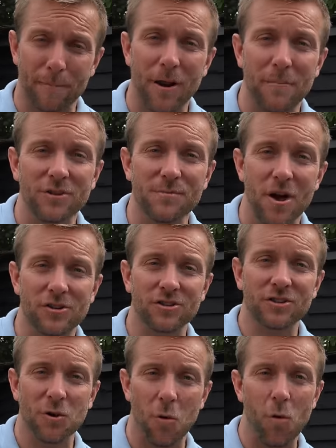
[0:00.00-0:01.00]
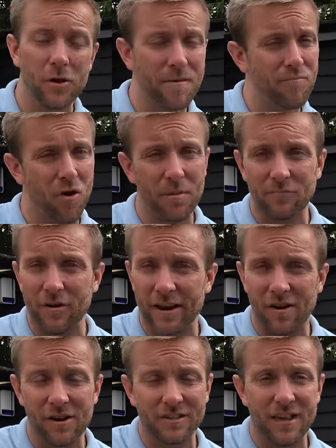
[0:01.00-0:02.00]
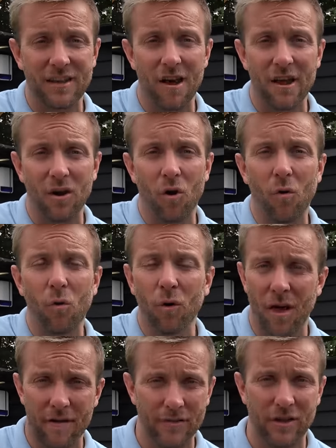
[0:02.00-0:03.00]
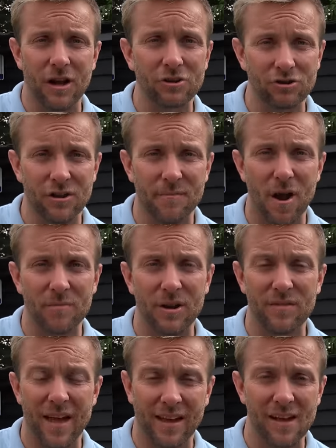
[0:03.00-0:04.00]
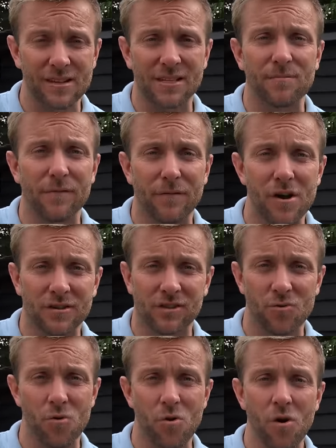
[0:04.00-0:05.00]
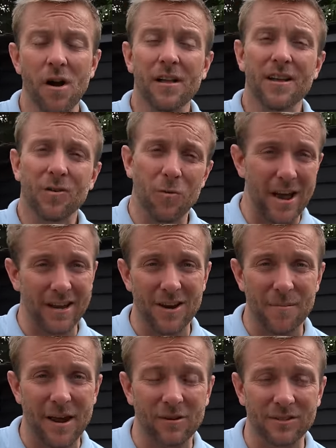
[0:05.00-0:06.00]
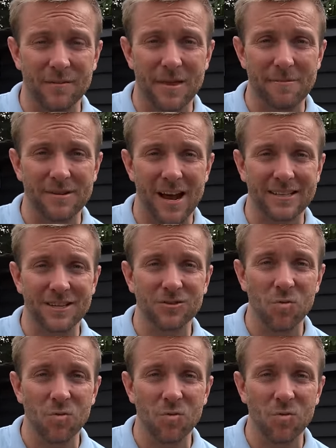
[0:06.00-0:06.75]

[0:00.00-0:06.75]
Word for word: Plumbers Merchant Tour. You probably realise they're going all over the country at the moment in their customer first tour. We're gonna be on some of them dates as